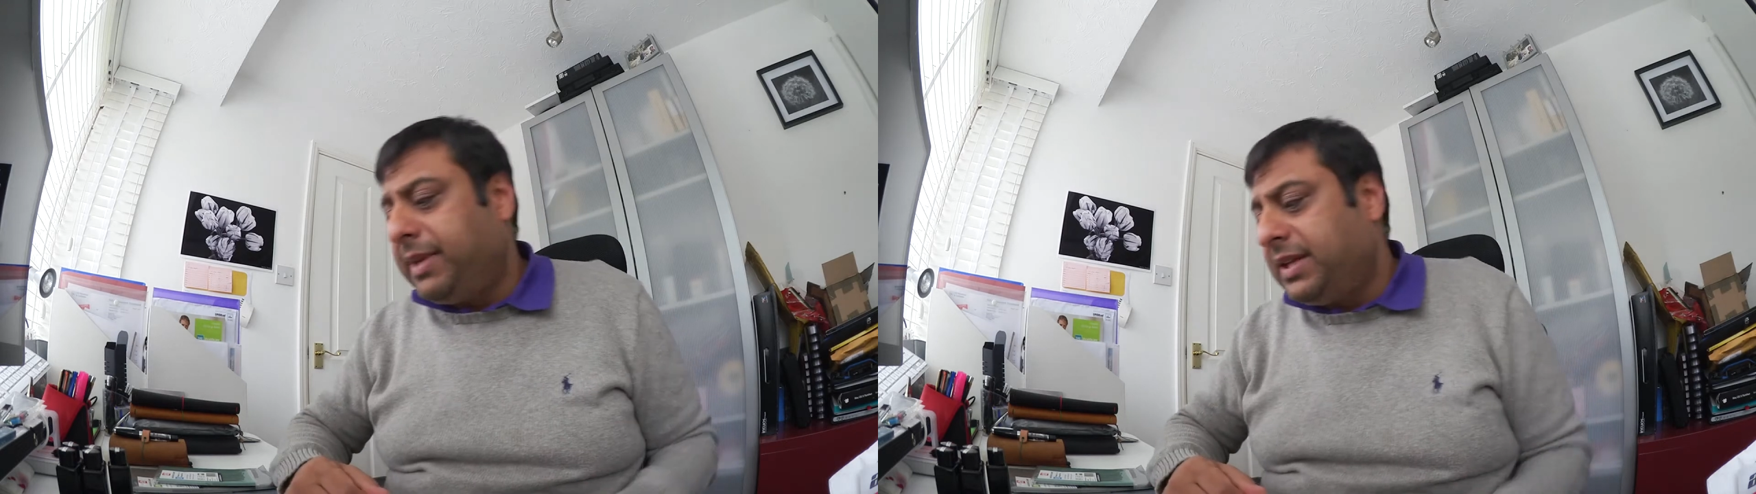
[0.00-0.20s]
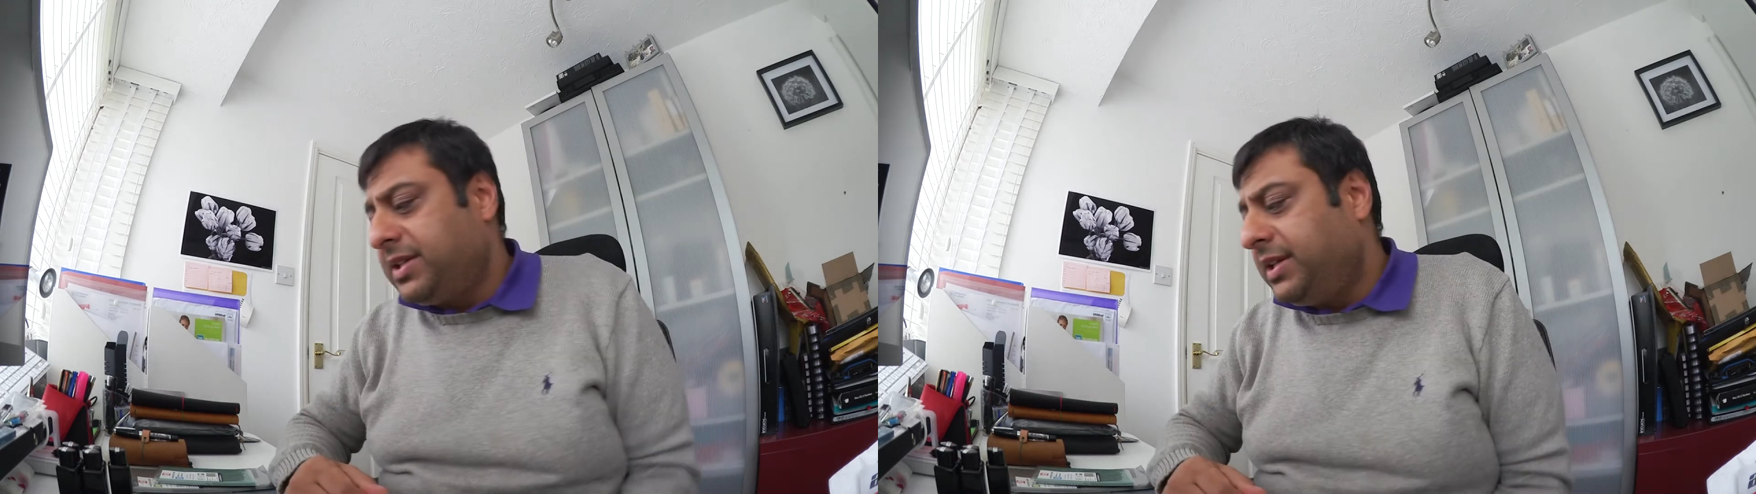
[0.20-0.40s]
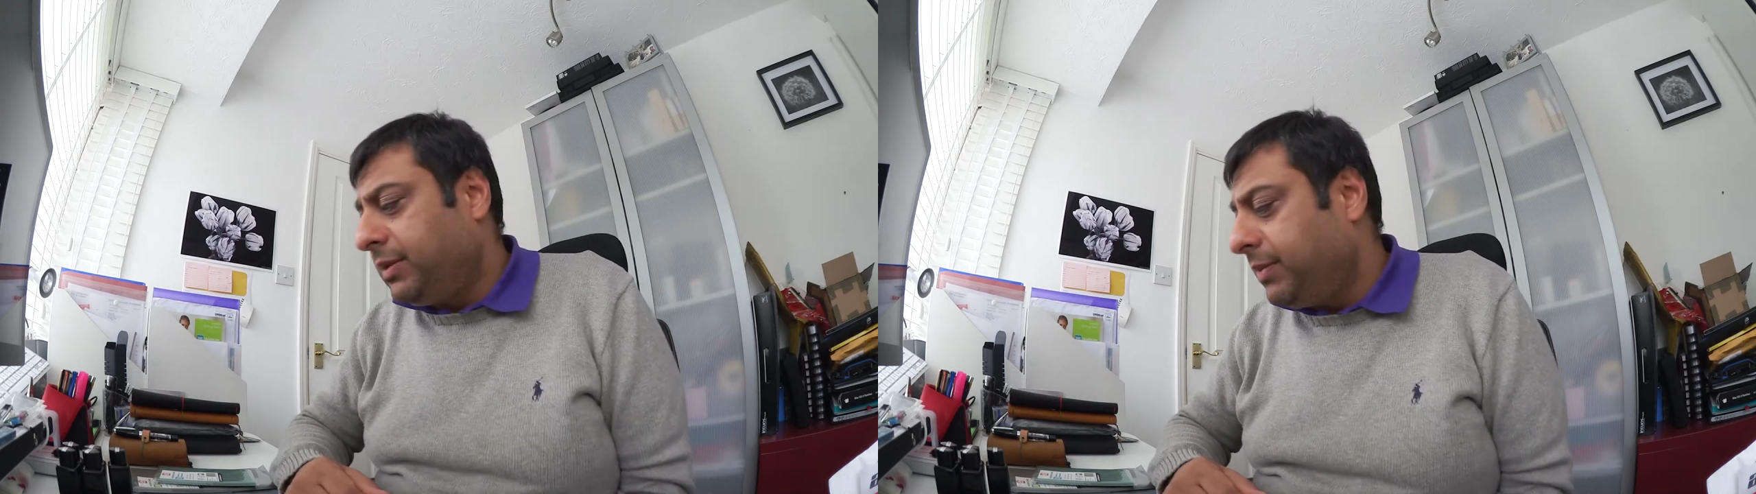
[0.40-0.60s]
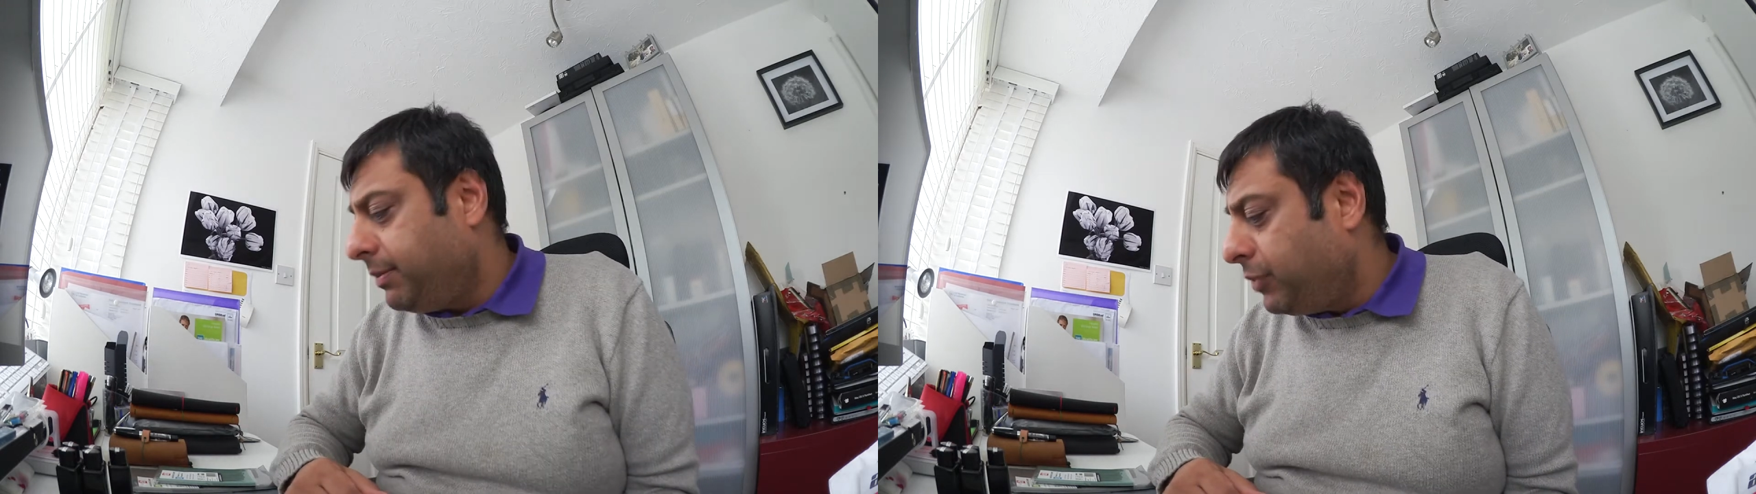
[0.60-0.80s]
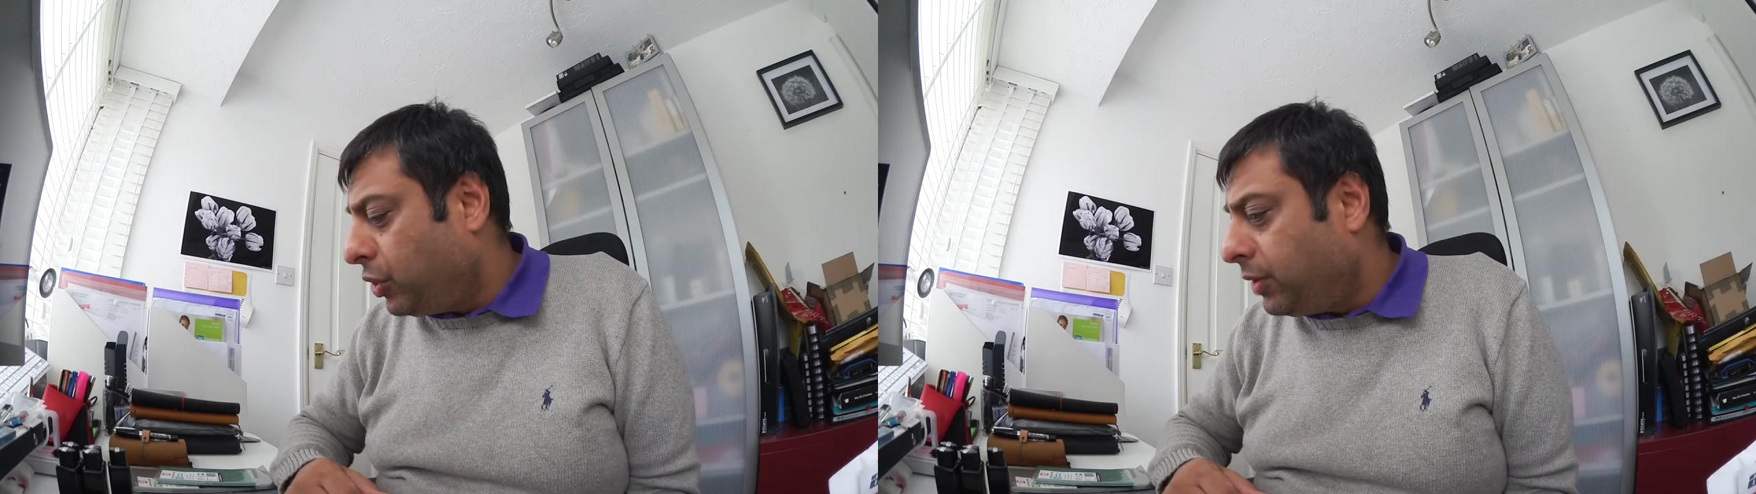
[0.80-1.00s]
pens a little
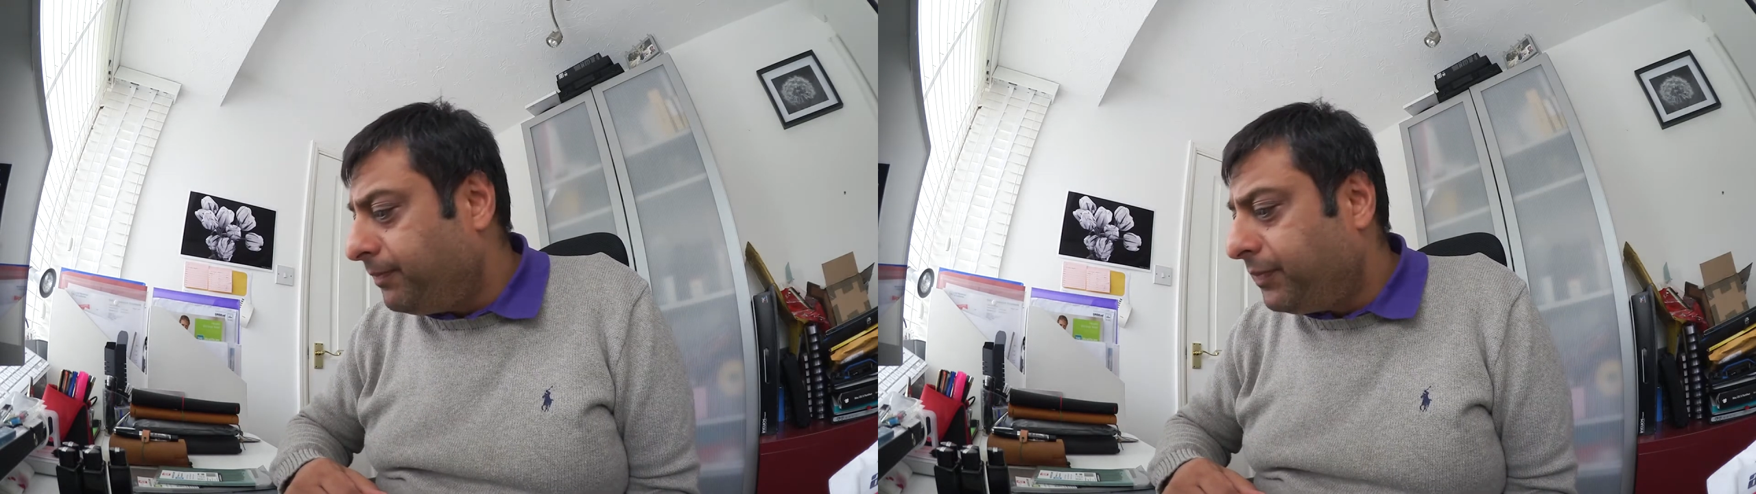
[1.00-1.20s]
bit more.